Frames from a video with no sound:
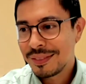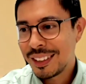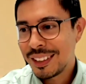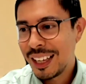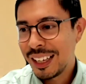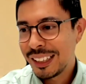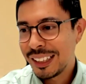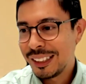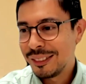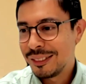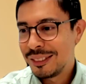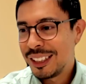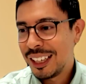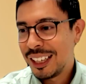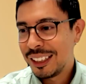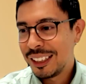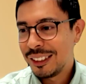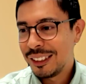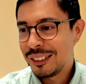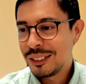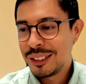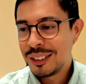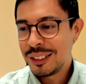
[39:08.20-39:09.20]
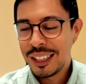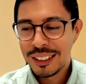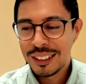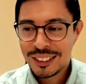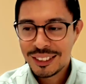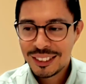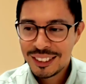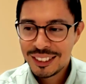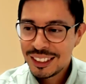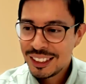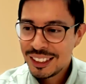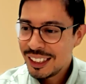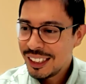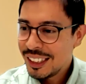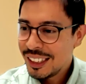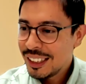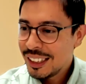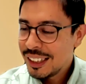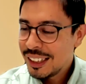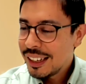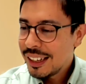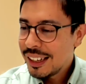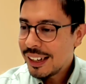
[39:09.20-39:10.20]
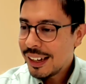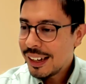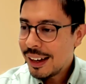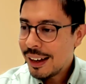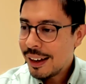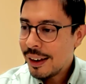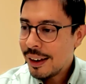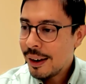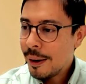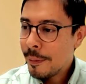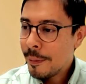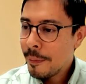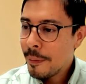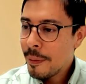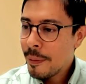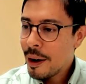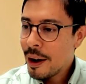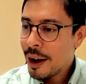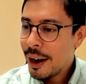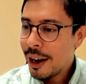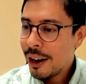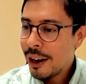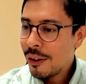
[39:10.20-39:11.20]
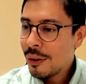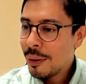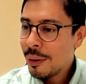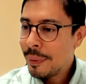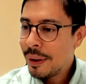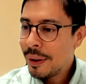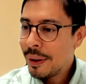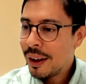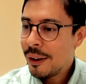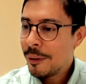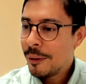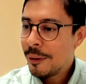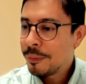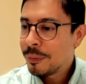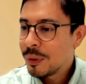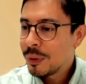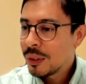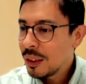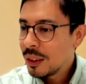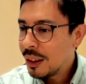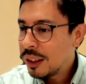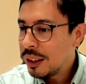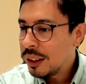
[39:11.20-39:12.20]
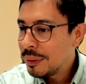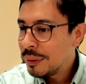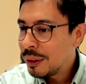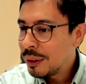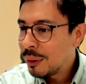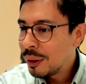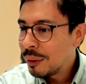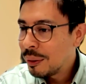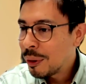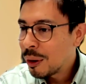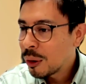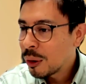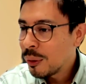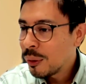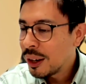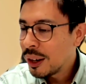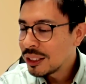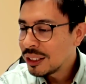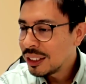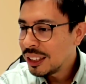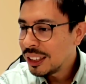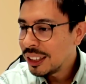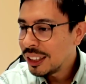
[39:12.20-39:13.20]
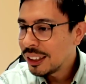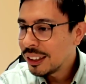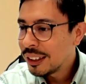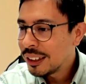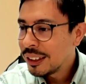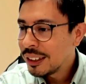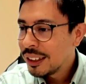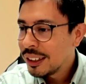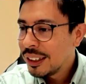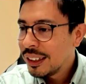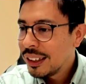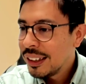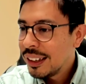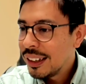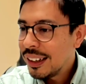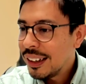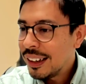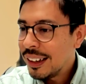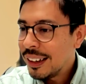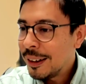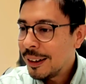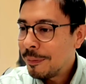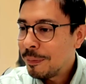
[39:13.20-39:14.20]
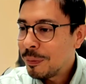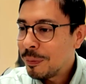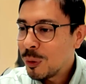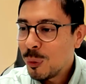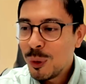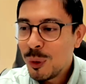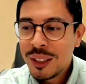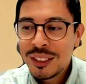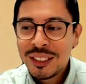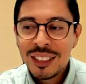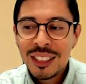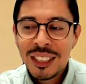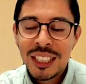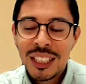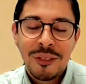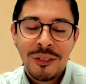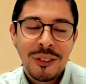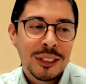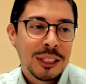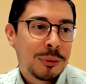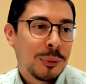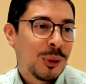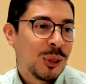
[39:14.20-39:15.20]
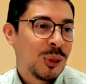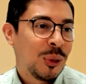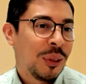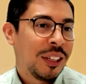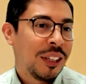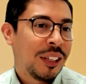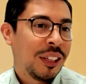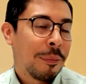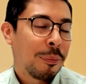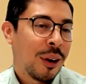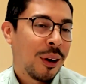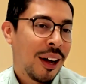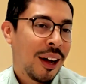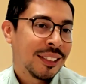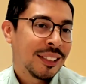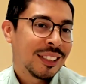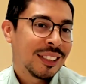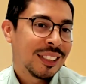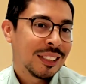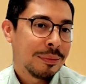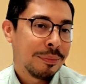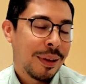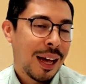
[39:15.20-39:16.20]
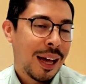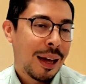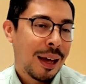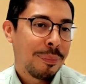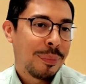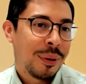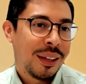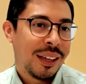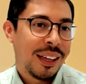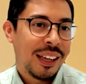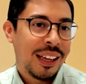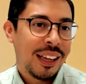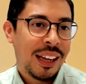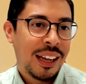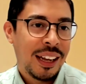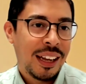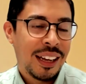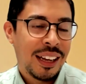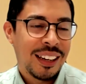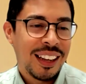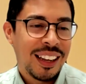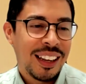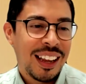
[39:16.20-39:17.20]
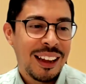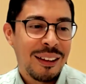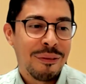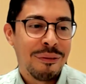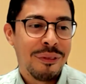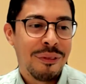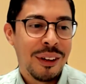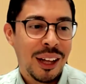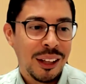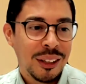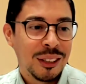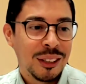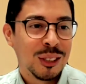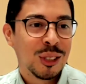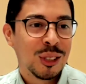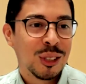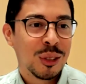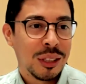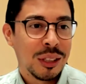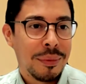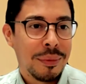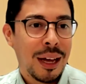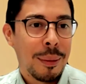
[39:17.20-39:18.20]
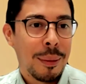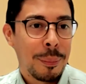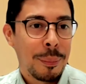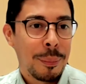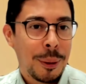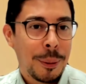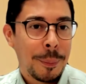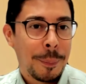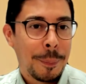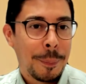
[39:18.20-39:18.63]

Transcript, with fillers: thank you thank you yes um how about let me one more question here um what's the difference between a process map and a value stream map